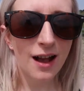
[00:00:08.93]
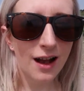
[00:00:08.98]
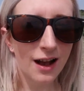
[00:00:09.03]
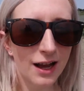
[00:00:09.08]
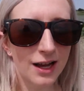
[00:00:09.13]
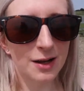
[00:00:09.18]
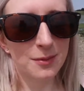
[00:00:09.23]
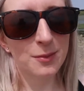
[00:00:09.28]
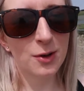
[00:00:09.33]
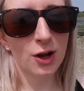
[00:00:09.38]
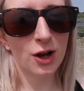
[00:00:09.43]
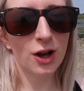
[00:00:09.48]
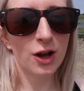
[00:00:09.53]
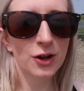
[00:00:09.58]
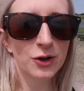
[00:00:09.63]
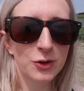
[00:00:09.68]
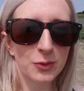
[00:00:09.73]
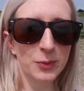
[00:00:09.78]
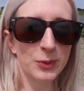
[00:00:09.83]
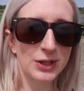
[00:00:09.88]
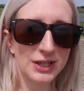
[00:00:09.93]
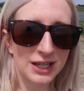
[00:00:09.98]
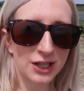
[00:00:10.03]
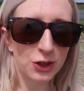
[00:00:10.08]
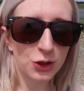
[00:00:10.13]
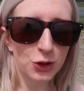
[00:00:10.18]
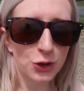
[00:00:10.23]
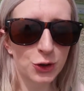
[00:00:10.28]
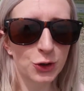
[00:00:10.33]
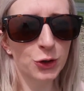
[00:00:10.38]
I am not
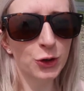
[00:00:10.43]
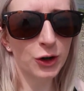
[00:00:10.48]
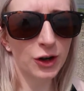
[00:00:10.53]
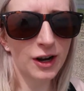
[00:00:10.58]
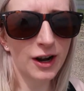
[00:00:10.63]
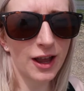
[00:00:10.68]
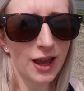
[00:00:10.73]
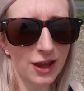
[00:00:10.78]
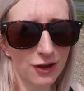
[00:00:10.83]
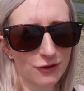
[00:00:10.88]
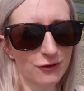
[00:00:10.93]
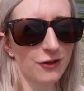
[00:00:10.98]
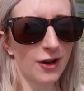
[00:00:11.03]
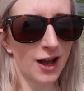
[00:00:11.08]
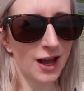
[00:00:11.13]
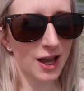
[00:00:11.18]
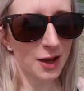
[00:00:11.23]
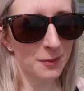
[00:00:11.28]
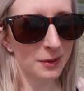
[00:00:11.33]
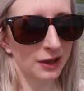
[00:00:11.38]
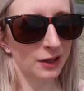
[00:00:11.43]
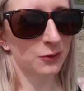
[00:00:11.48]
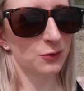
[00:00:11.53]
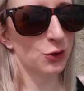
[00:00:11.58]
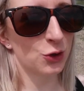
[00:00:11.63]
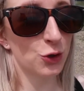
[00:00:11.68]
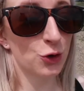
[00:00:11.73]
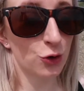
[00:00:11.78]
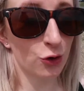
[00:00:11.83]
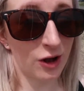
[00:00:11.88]
100% sure if I am allowed
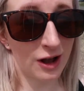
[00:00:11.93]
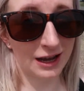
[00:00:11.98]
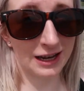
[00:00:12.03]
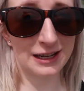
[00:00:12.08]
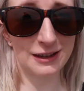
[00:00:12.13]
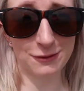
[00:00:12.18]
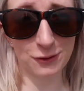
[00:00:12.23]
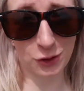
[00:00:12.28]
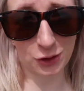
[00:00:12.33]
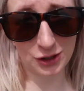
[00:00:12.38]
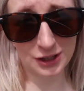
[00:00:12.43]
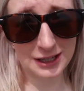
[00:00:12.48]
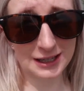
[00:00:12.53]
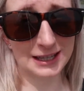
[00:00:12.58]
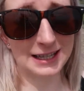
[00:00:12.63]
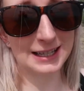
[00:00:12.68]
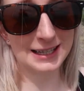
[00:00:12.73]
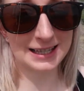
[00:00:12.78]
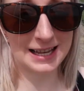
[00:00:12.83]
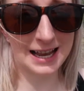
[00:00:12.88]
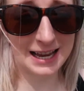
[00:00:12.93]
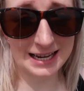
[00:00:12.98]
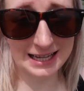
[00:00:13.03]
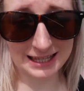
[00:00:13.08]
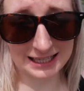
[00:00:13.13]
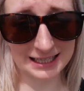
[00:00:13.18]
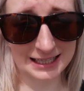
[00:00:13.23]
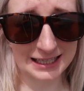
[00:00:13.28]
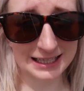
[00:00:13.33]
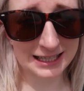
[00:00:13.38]
to drive onto this
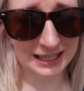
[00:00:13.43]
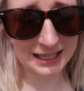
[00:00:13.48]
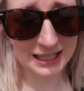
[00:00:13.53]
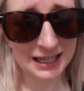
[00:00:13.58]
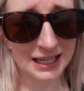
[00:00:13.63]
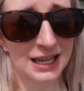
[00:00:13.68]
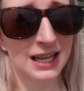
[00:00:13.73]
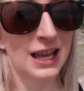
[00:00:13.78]
island.